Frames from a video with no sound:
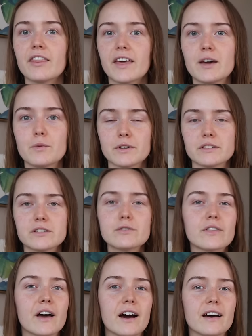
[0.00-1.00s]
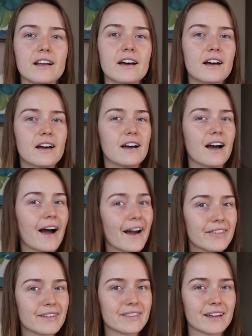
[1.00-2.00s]
they will do that I
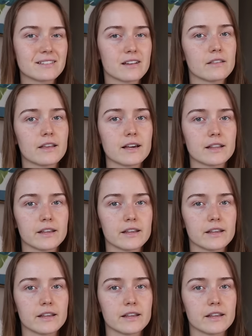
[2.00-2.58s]
think that's unlikely